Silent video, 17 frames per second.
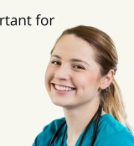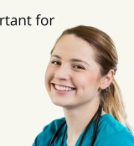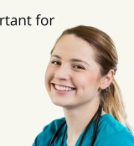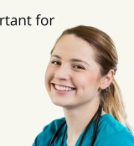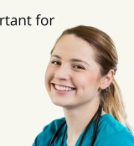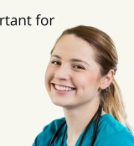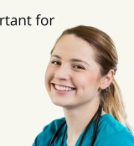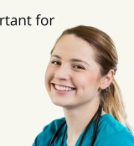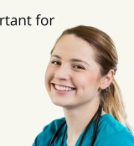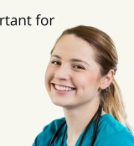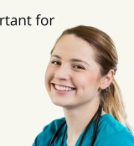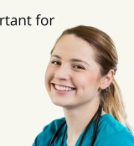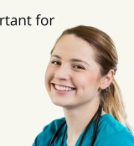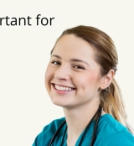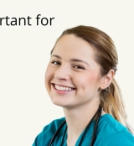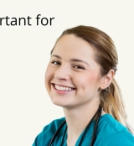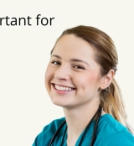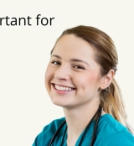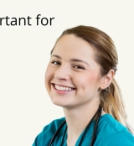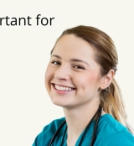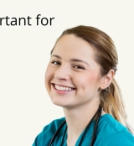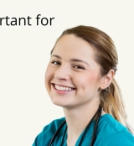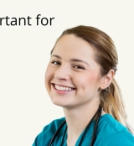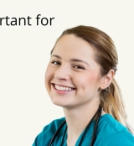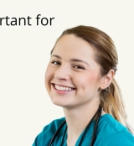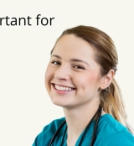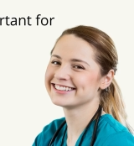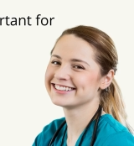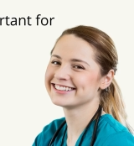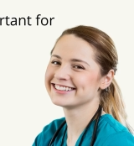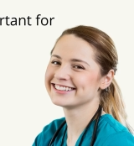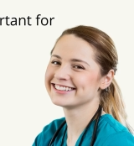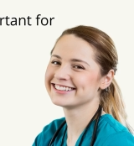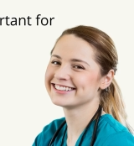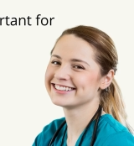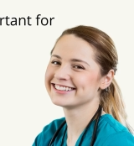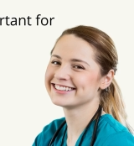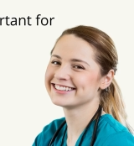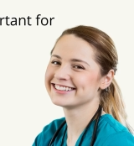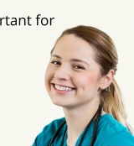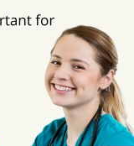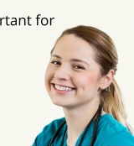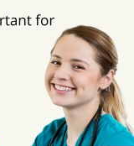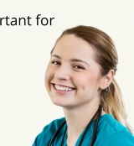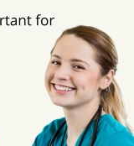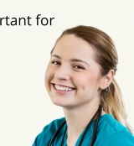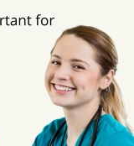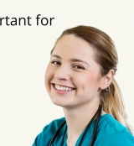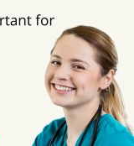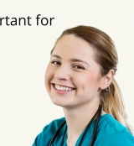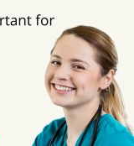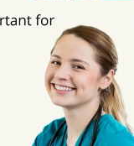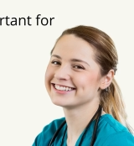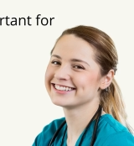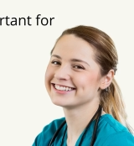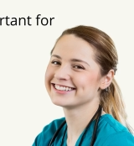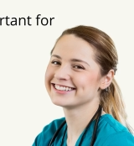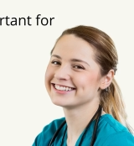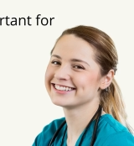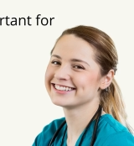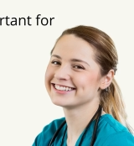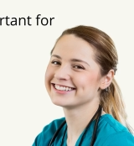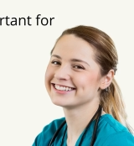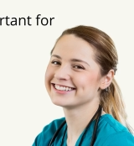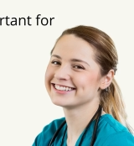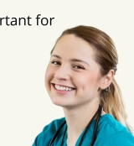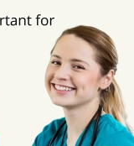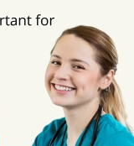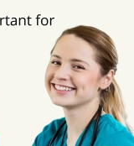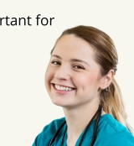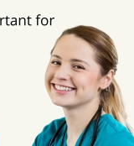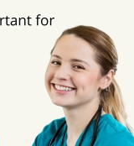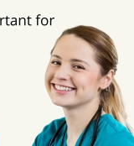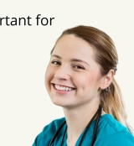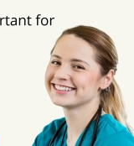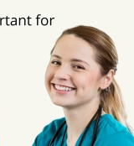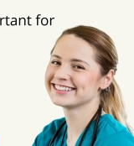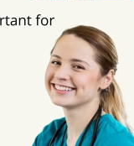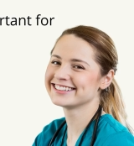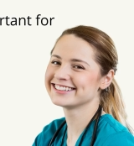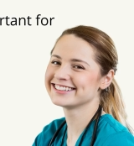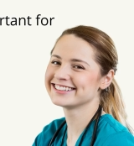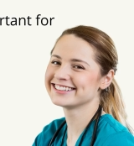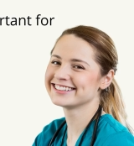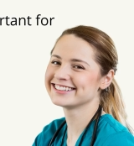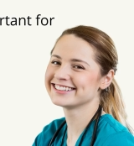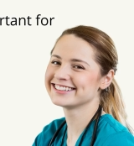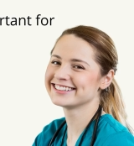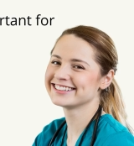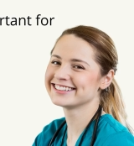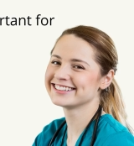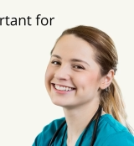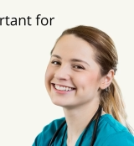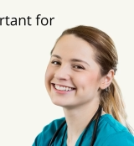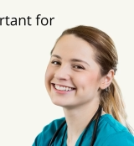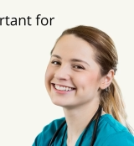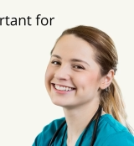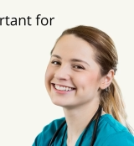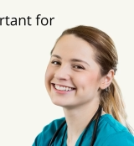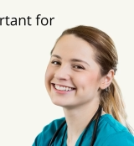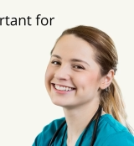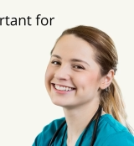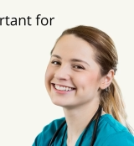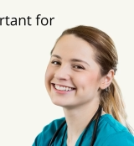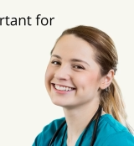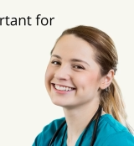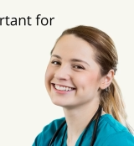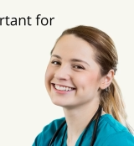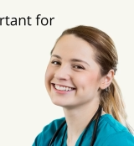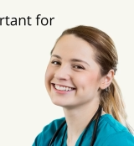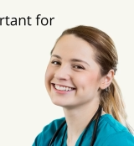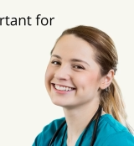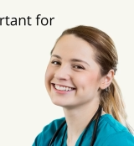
This is a still picture; no speech is visible.